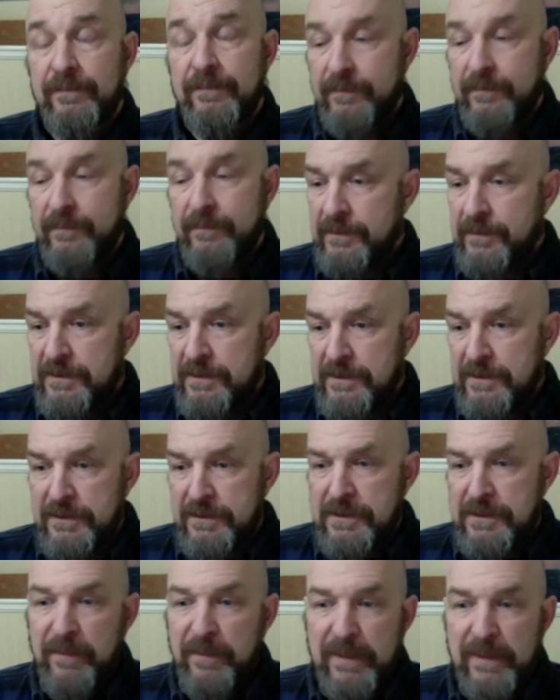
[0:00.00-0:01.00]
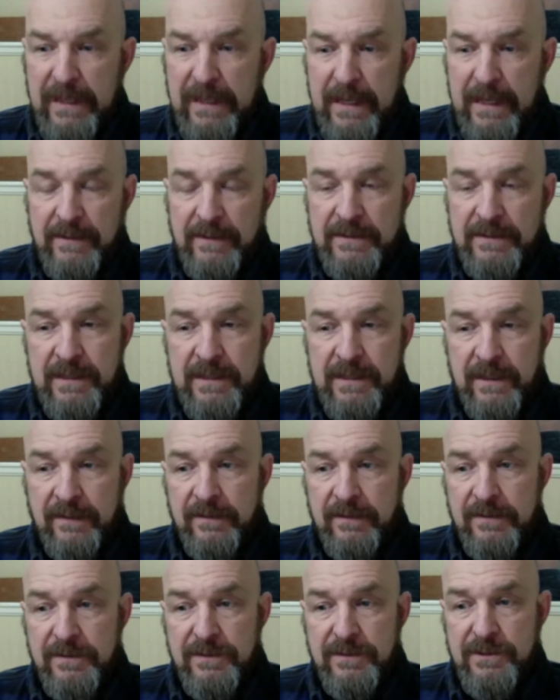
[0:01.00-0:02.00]
some of the kids that
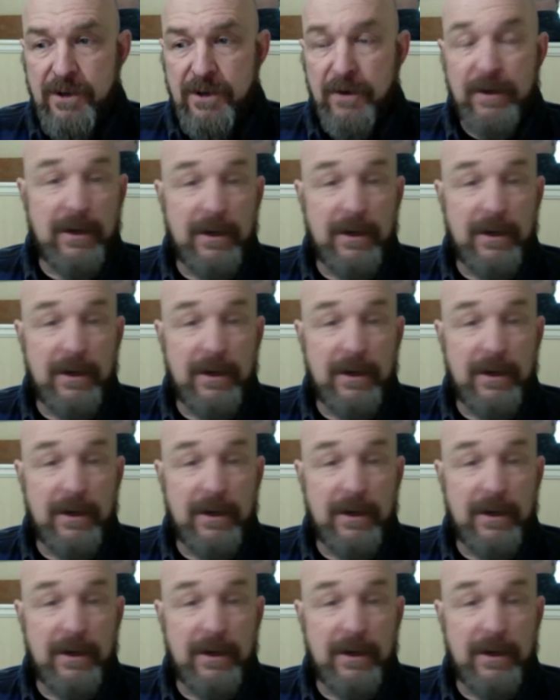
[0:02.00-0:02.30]
started,